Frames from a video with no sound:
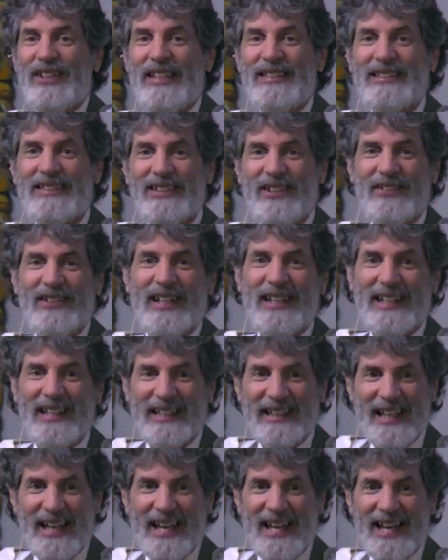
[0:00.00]
who doesn't own
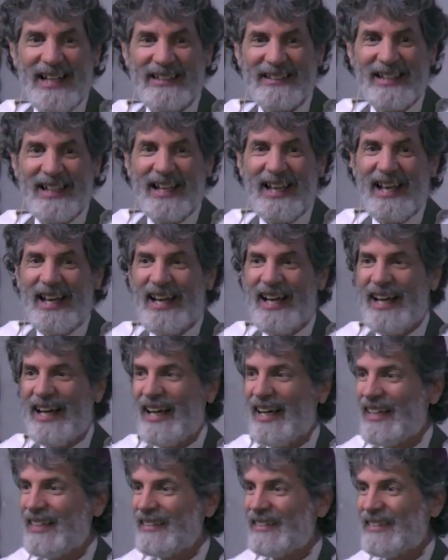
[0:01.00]
any land,
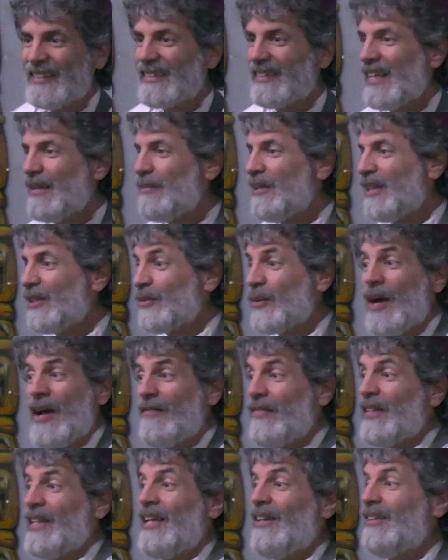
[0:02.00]
uh, just him and his
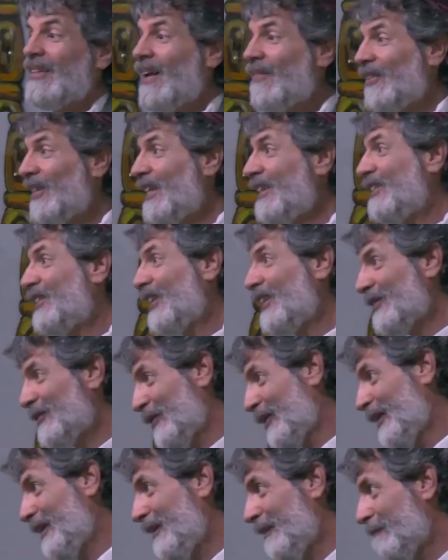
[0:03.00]
wife, and they don't have any
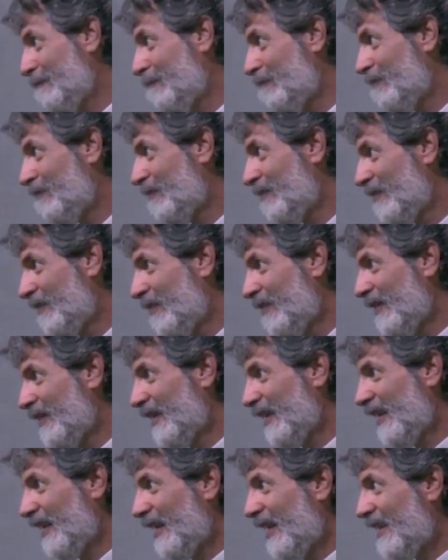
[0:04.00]
children.
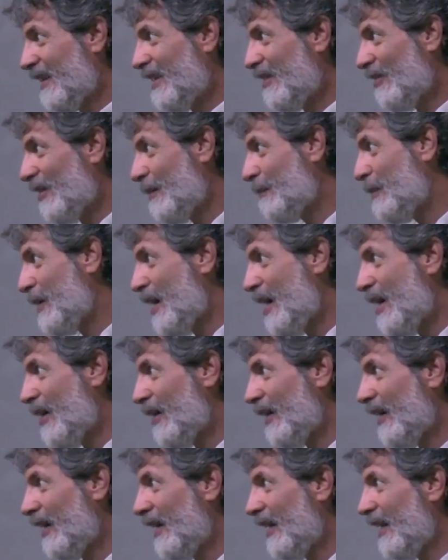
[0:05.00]
And they're up
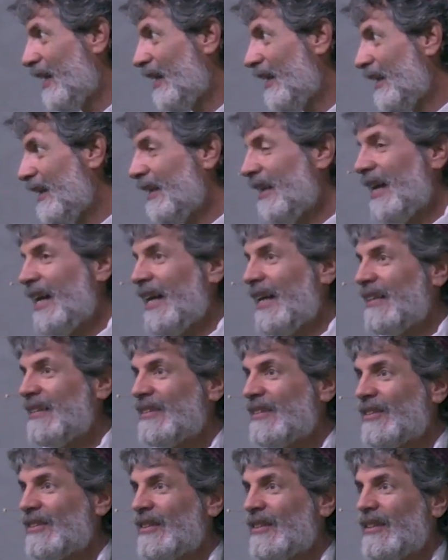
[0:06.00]
there in
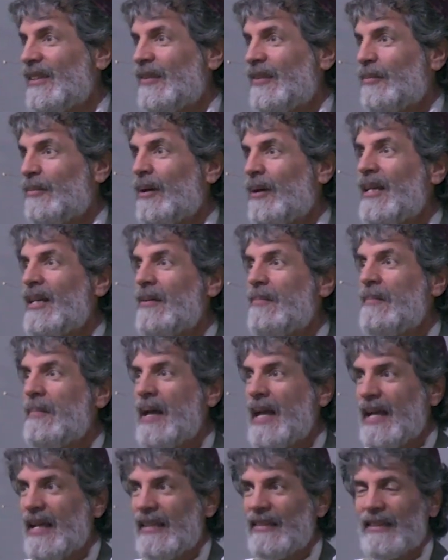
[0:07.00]
age. So, pretty
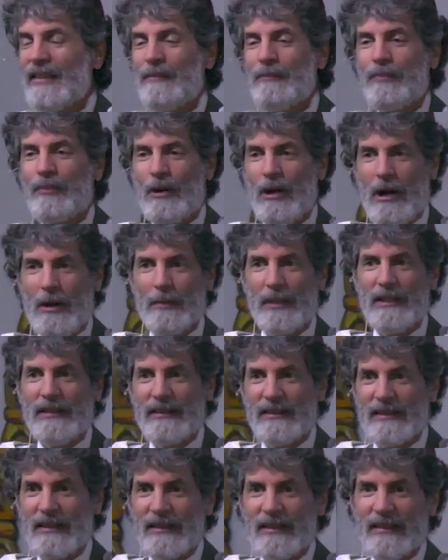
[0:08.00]
amazing
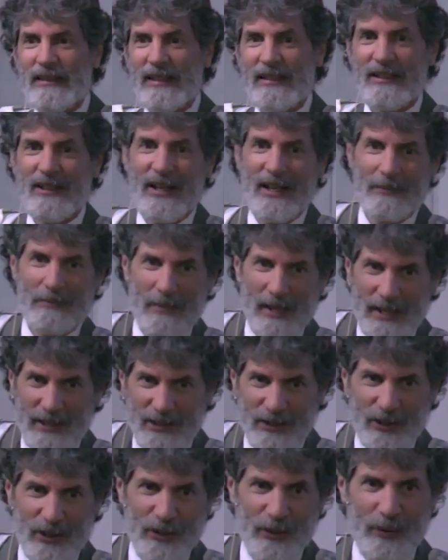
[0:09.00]
promise that God
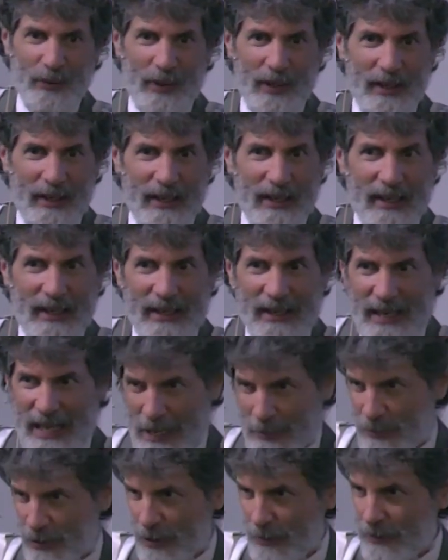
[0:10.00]
makes to
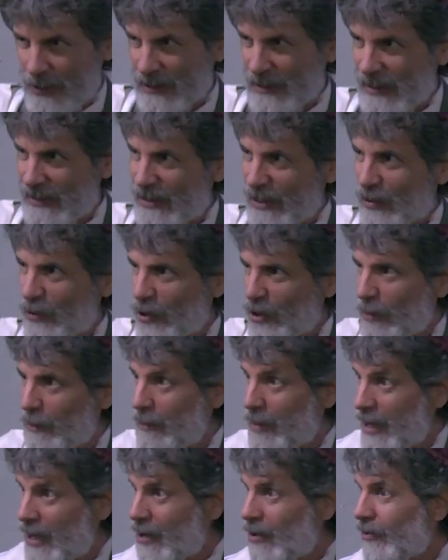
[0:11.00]
Abram. It says the Lord
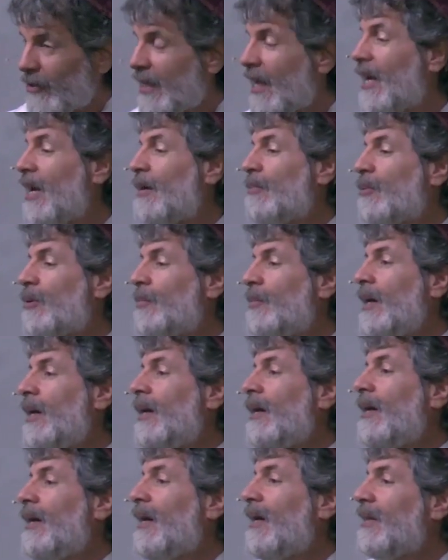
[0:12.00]
appeared to Abram,
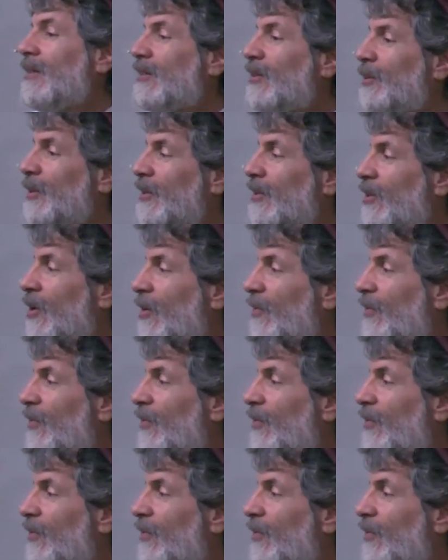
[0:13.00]
and so we don't